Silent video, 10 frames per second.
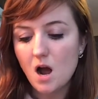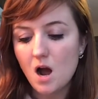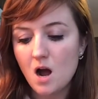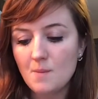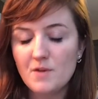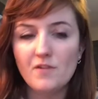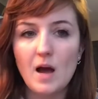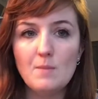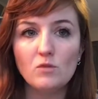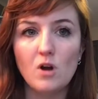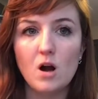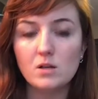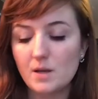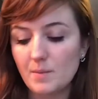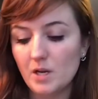If I'm
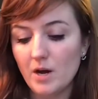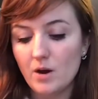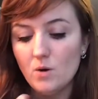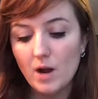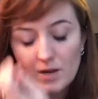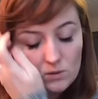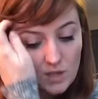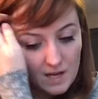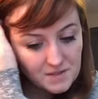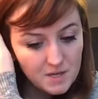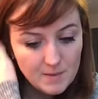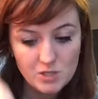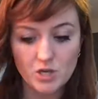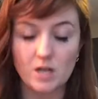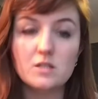wrong, let me know. I know last time I
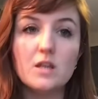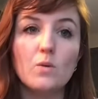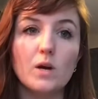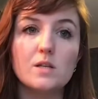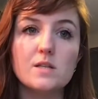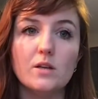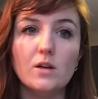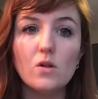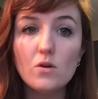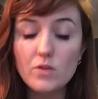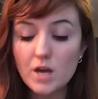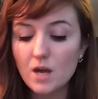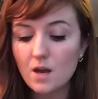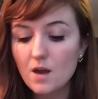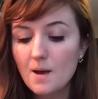checked, they weren't selling
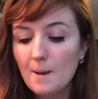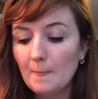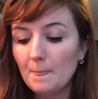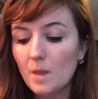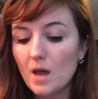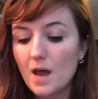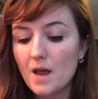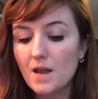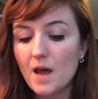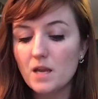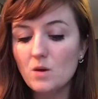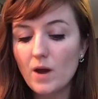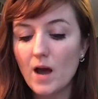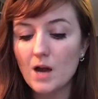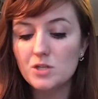clothing. And
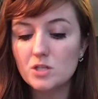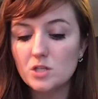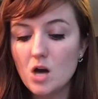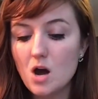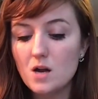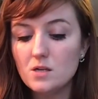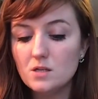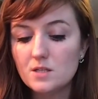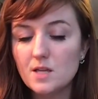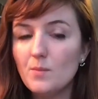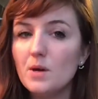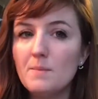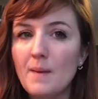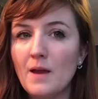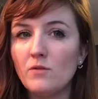anyway, I just thought
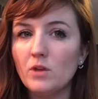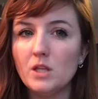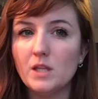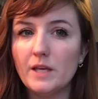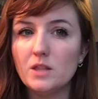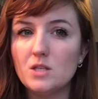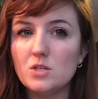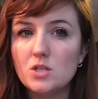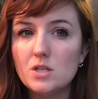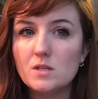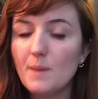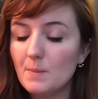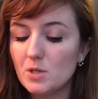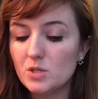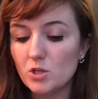someone might really like these jeans and
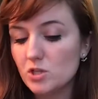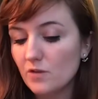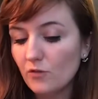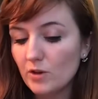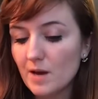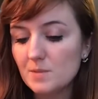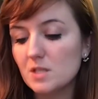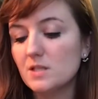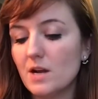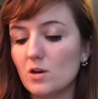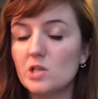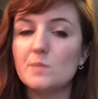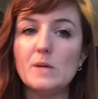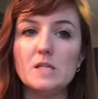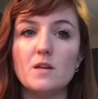might be searching for them since they're a
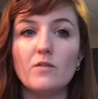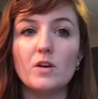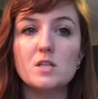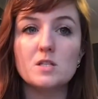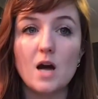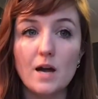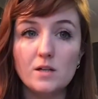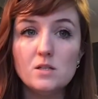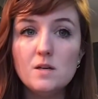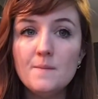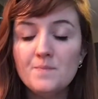specific style.